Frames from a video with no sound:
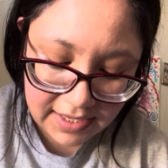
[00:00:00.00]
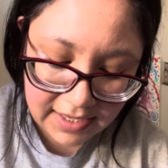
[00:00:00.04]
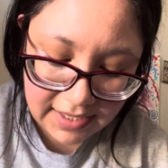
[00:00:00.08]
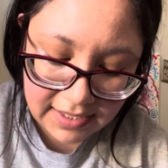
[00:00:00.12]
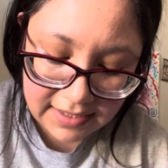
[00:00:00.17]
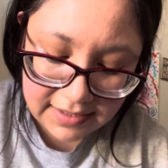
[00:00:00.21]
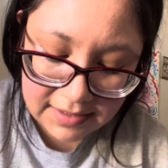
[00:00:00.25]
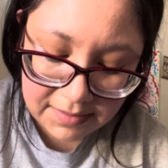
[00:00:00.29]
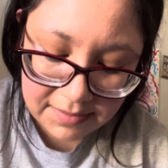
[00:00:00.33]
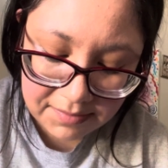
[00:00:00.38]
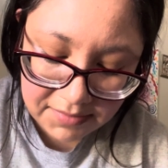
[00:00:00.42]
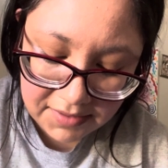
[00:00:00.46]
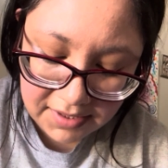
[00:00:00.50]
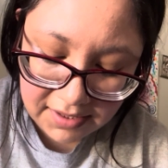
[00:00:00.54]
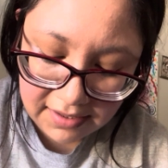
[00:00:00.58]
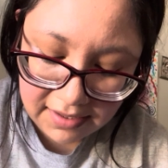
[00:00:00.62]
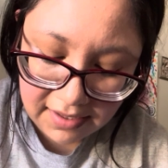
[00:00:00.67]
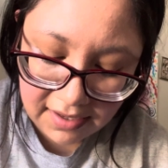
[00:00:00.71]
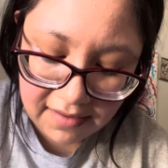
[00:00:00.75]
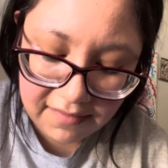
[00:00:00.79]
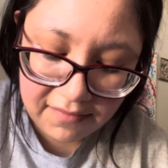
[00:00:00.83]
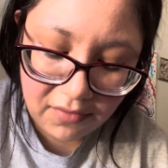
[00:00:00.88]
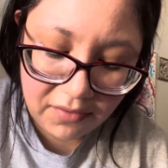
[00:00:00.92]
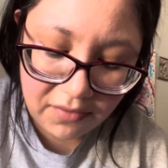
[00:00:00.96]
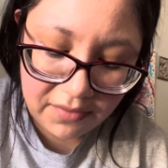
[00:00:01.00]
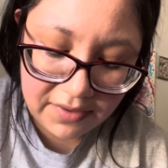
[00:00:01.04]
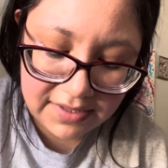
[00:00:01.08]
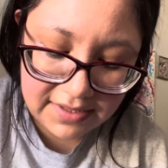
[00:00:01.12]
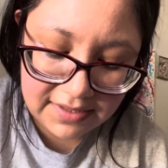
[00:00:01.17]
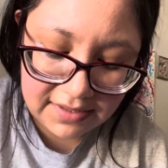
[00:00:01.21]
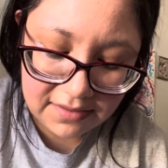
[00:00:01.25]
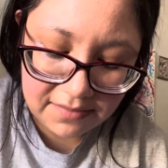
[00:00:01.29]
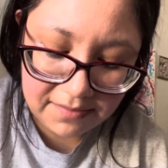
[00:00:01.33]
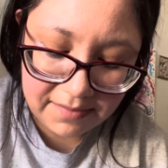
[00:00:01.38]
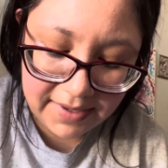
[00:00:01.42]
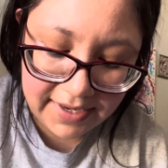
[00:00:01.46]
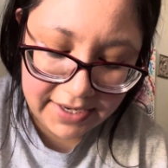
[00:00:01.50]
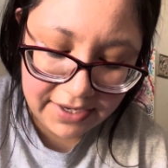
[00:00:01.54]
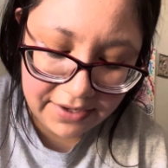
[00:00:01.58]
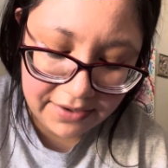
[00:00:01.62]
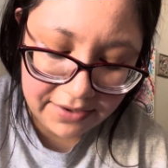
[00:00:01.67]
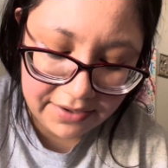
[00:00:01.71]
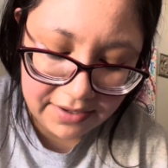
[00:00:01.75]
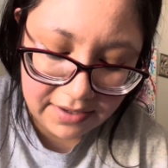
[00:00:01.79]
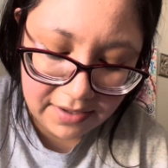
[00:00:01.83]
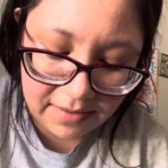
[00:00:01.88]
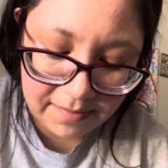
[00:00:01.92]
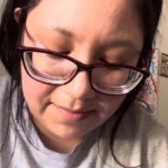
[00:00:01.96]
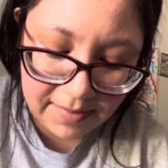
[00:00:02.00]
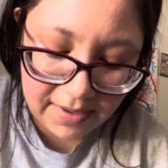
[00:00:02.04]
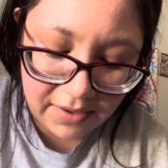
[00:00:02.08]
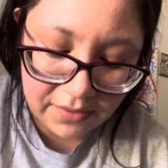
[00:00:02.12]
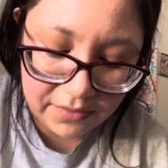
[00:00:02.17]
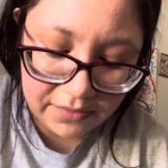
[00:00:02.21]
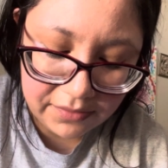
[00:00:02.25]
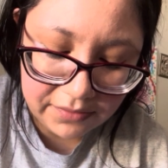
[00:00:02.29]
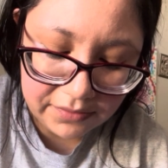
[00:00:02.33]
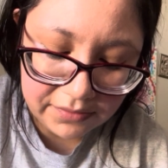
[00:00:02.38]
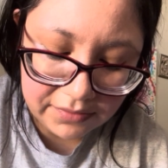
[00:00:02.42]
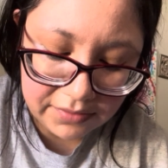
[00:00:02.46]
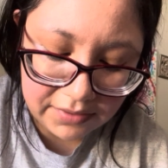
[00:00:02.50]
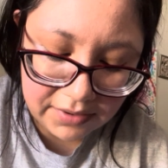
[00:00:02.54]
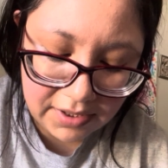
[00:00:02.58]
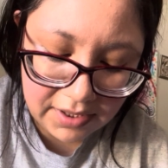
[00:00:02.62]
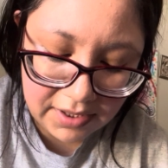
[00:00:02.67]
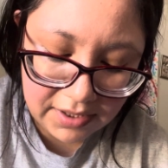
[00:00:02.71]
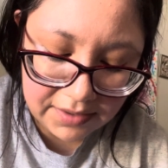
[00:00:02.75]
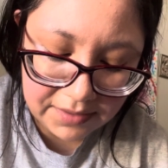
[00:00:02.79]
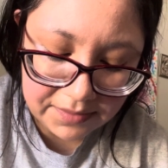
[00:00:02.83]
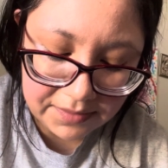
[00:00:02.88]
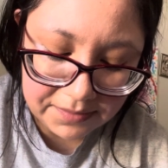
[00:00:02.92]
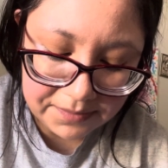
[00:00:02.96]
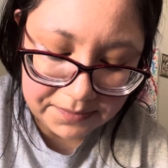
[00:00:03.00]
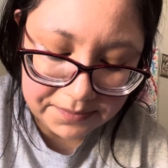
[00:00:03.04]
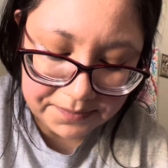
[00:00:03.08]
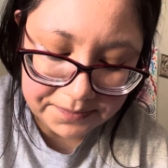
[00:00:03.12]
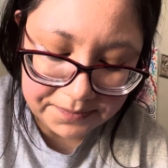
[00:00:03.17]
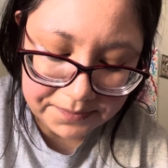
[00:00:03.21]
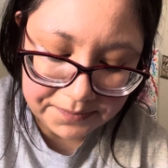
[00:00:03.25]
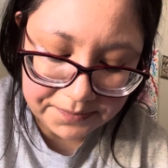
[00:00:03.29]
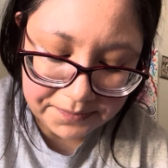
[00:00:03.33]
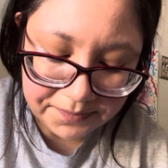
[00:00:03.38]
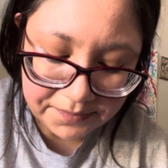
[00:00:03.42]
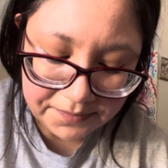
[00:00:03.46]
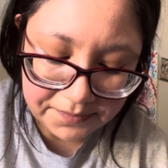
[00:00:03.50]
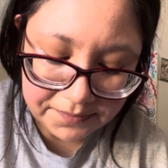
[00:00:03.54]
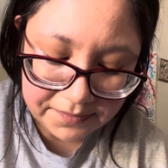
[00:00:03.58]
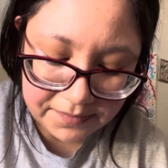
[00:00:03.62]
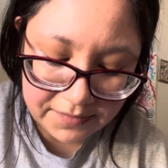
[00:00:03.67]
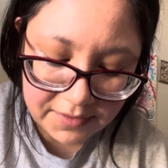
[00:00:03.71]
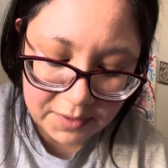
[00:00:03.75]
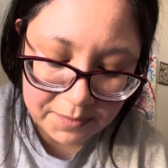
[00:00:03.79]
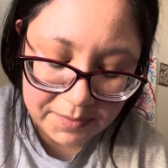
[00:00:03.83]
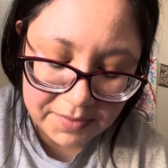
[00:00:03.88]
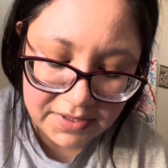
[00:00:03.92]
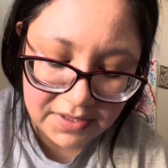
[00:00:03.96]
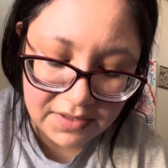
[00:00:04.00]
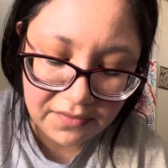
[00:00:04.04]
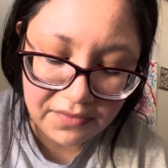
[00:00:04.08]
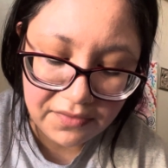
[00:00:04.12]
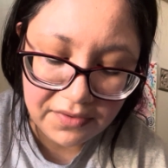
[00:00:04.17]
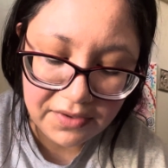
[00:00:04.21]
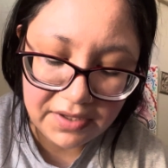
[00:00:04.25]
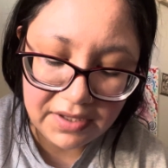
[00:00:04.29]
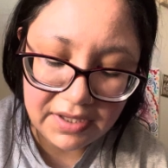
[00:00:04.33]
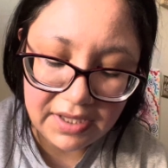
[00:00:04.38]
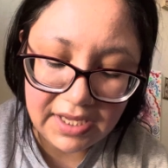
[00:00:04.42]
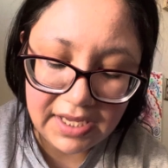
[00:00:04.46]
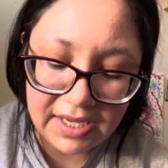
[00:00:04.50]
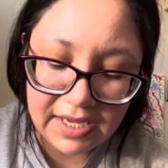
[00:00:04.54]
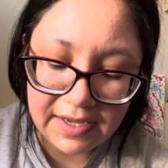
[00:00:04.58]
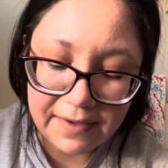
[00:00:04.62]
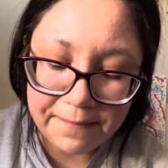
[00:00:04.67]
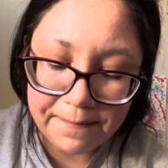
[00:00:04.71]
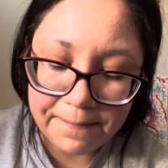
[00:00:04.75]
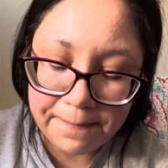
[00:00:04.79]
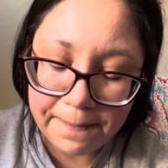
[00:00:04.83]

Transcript: Something that I've always admired about specifically